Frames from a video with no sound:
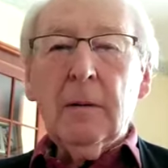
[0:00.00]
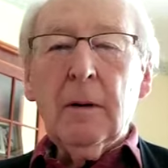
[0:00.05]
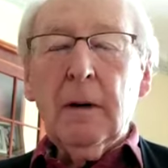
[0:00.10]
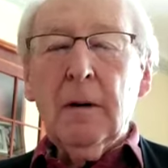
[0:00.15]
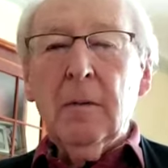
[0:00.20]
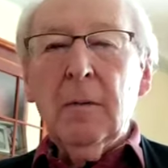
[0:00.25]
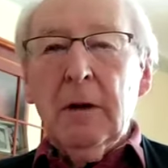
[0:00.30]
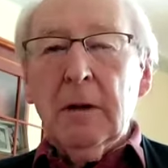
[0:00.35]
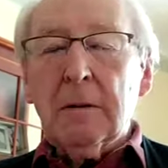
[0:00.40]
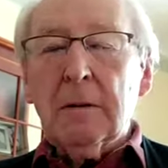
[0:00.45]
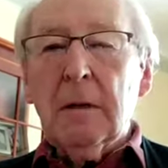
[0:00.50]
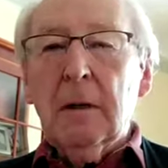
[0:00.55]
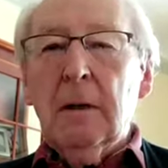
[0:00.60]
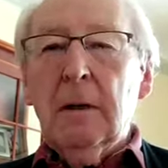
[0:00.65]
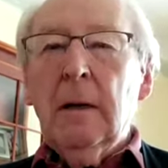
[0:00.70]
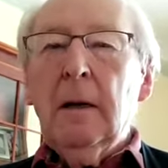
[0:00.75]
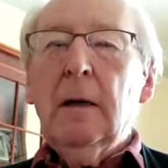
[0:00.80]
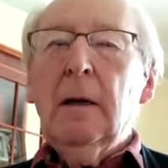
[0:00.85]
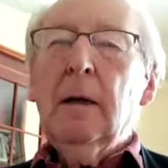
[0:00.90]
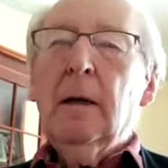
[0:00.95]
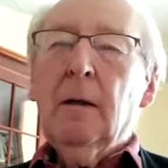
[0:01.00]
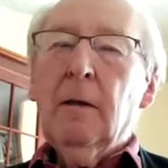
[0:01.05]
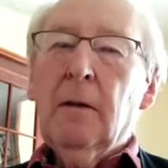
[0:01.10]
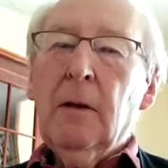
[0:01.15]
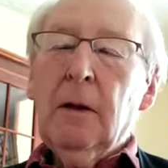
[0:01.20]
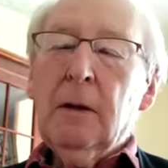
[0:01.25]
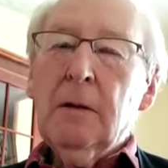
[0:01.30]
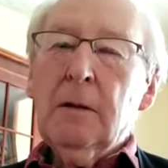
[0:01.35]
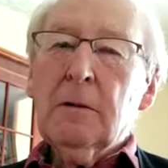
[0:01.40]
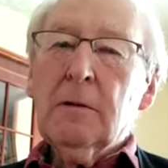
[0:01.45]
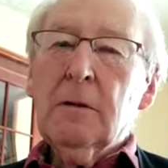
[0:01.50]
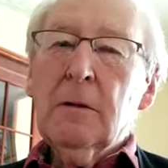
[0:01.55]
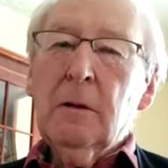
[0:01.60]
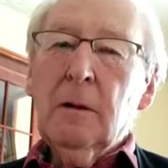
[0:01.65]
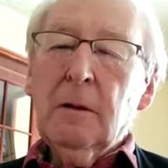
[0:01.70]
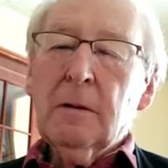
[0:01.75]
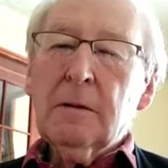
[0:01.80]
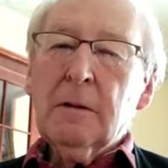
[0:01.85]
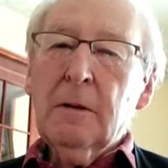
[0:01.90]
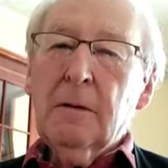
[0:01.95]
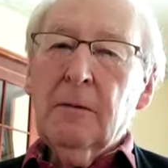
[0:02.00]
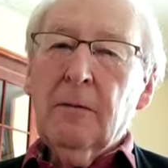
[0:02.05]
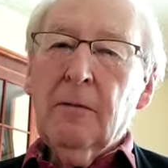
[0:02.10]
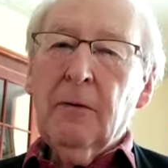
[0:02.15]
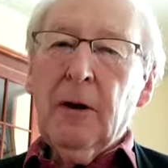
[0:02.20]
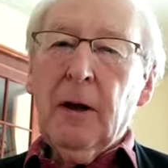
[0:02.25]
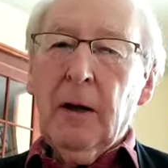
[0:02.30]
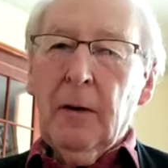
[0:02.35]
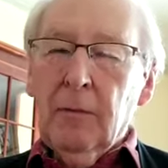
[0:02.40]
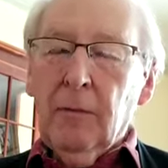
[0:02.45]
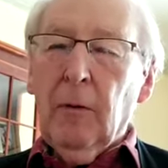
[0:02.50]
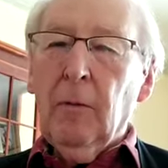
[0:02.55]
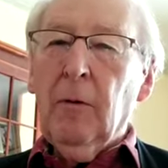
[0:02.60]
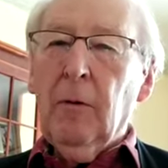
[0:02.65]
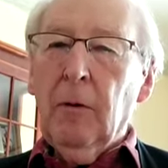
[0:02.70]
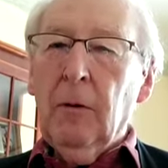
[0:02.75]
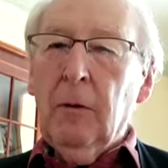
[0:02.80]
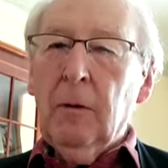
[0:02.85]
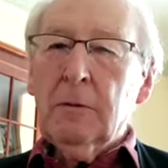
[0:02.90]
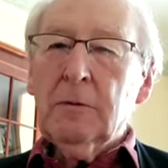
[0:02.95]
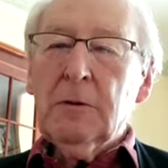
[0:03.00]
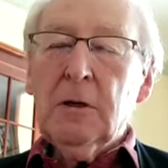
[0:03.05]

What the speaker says: commit that is not forgivable.